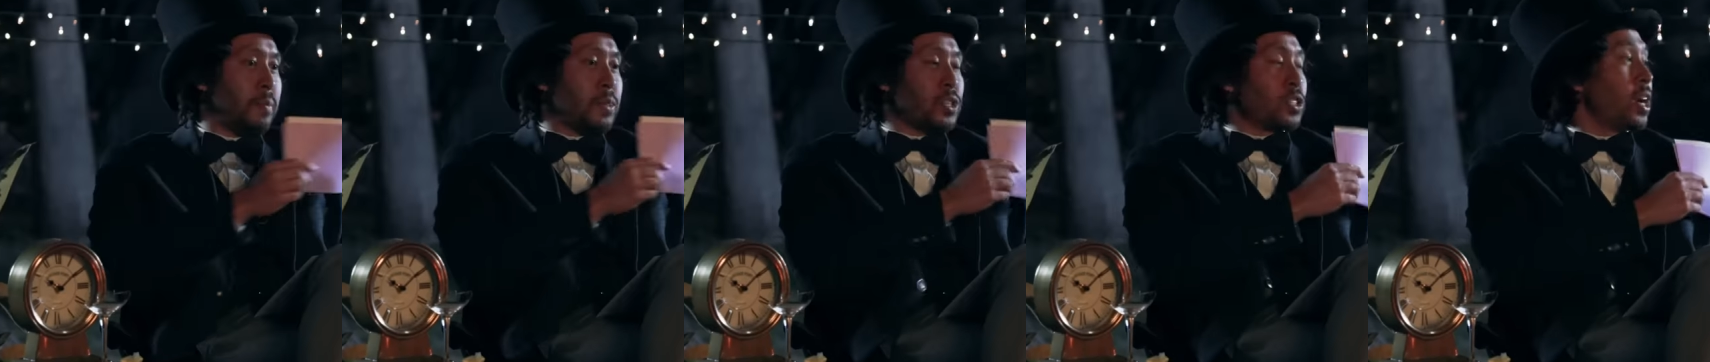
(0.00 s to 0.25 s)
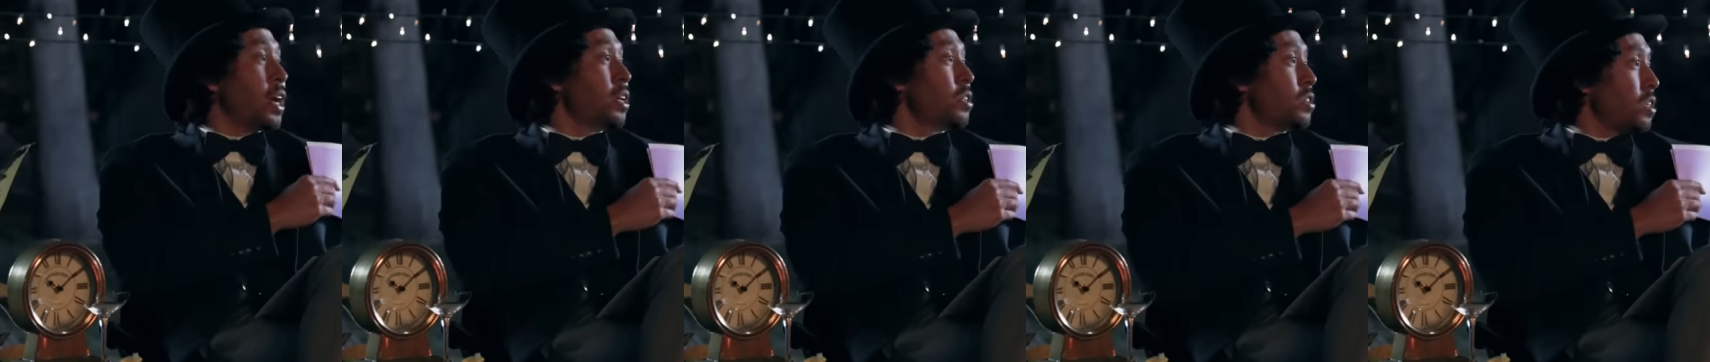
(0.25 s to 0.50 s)

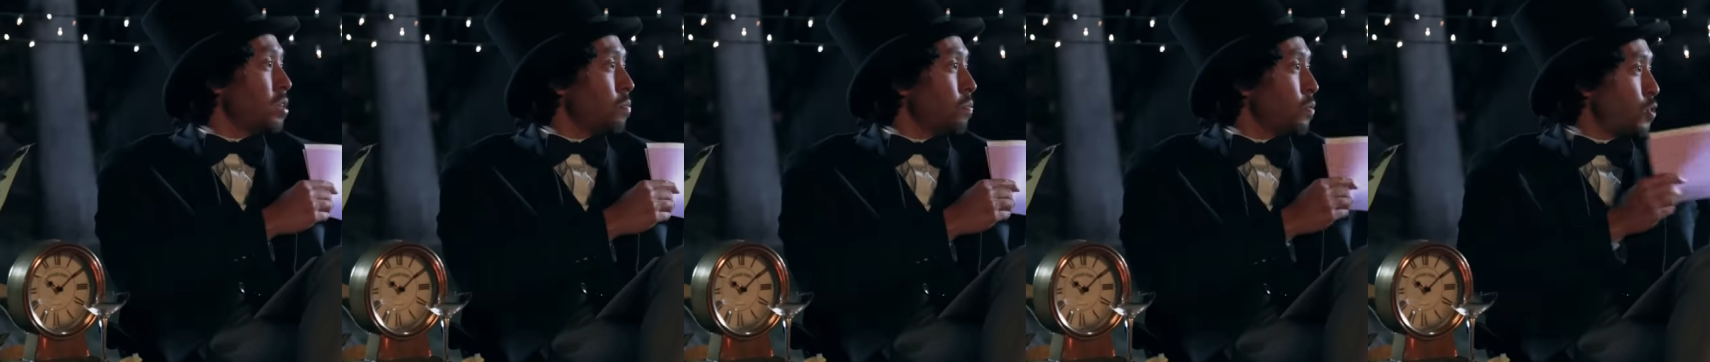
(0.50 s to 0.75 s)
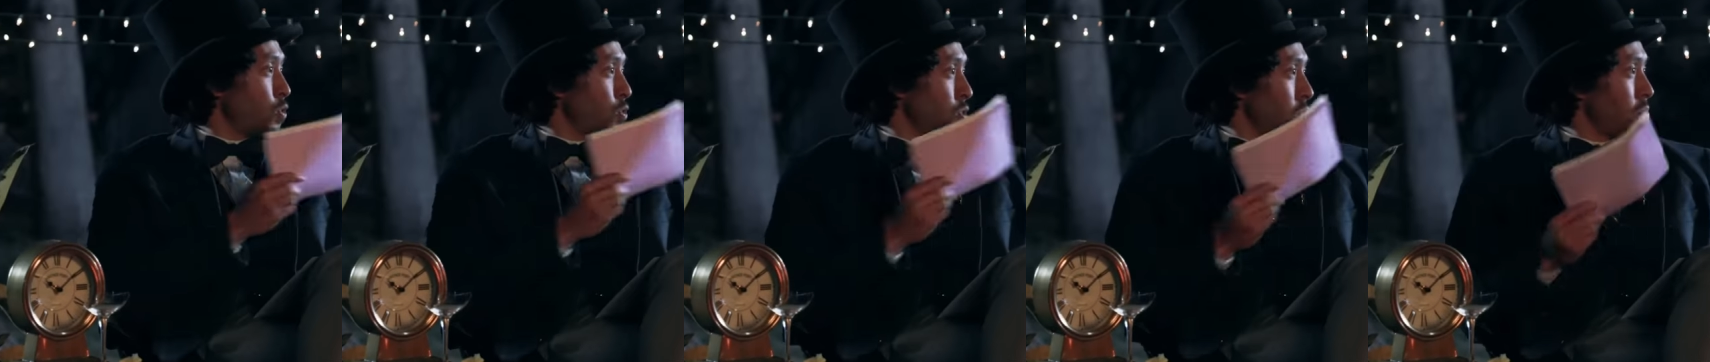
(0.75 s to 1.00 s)
Speaker 1: I'm a side
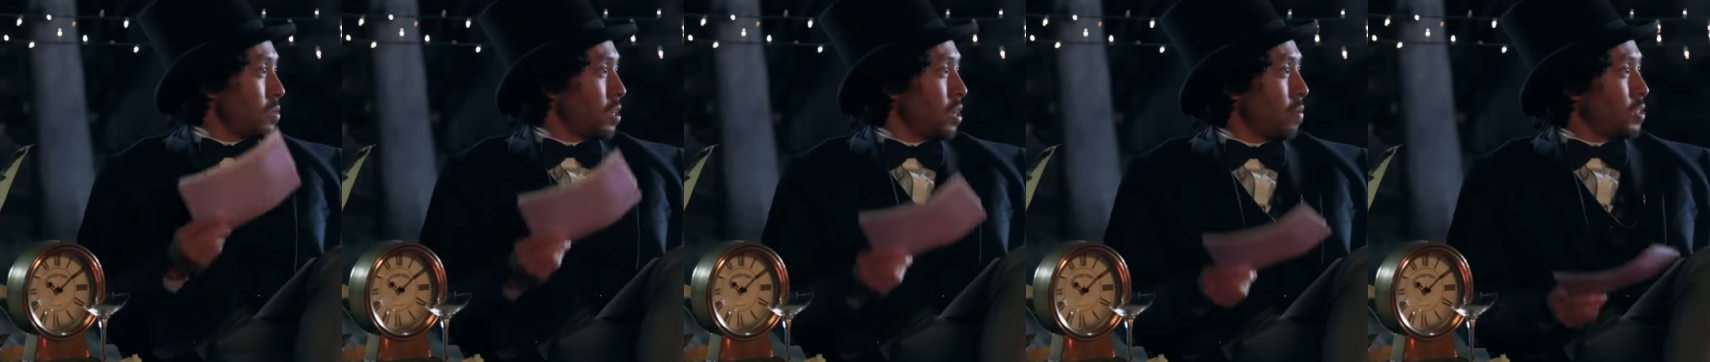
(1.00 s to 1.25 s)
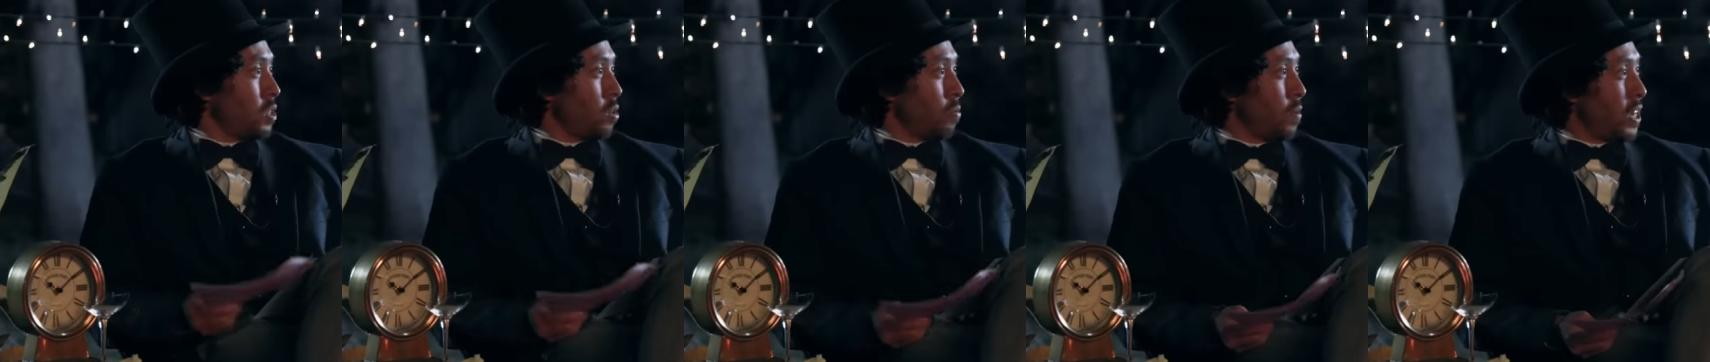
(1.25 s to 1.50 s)
sleeper, so
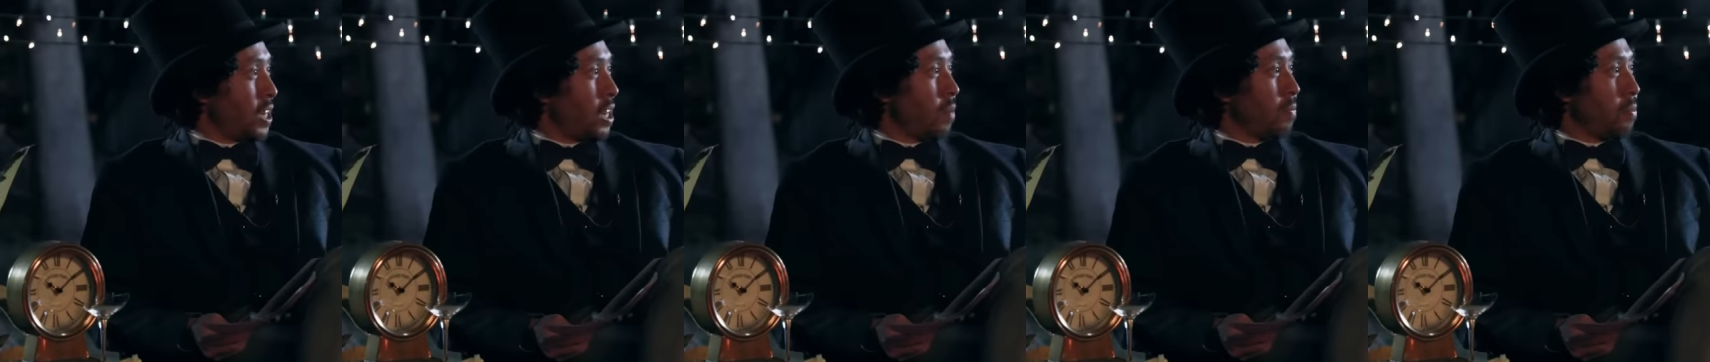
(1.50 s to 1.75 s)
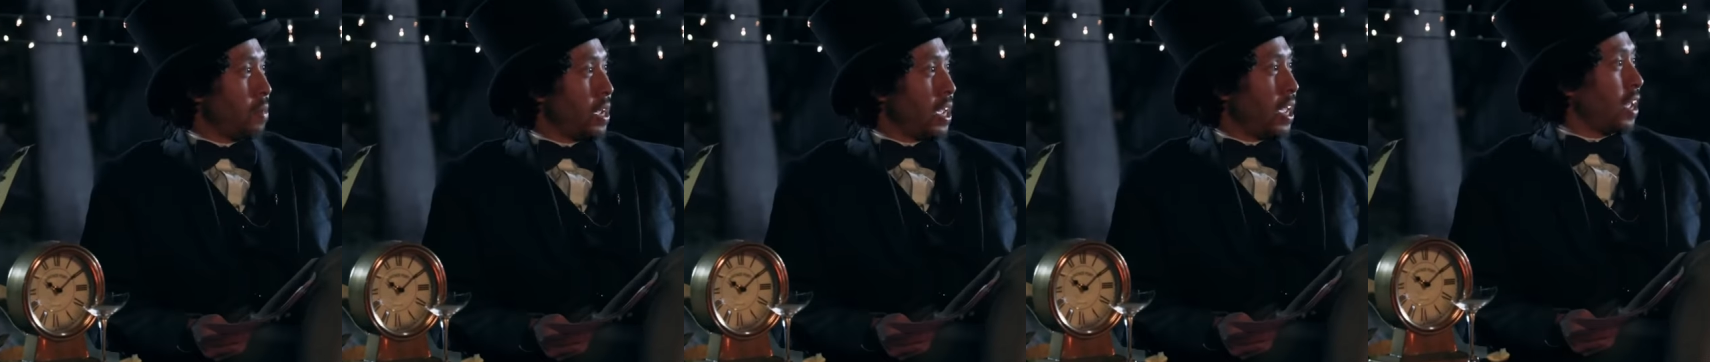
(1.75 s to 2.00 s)
sometimes I'll
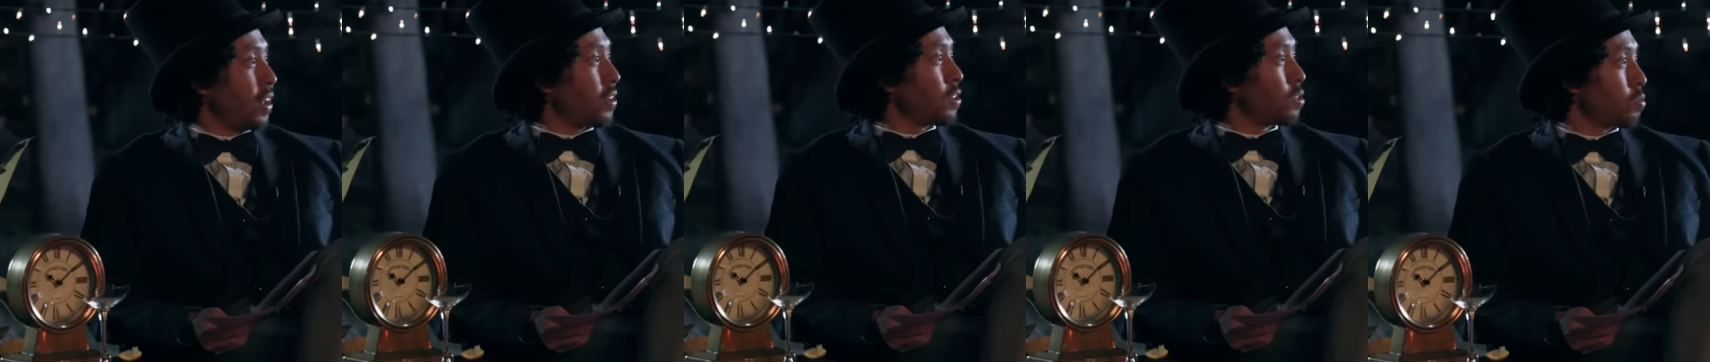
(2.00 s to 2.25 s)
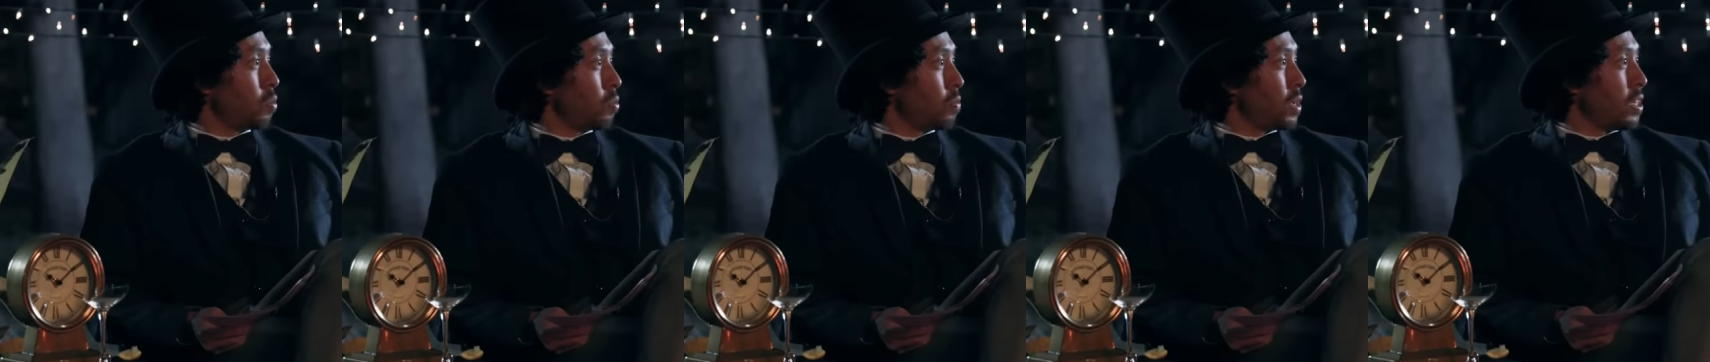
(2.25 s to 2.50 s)
wake up and my
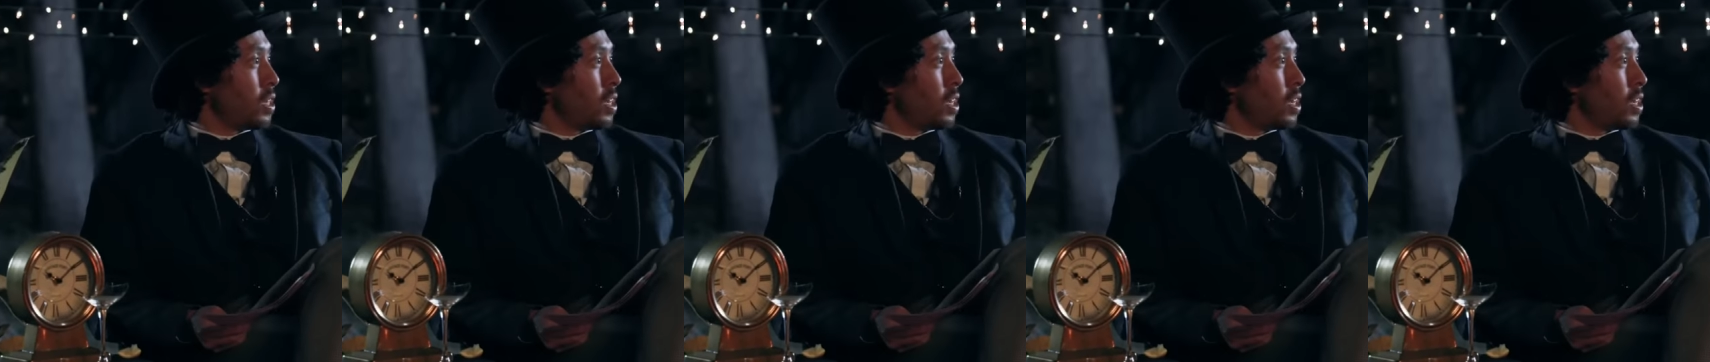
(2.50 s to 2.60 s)
hands will be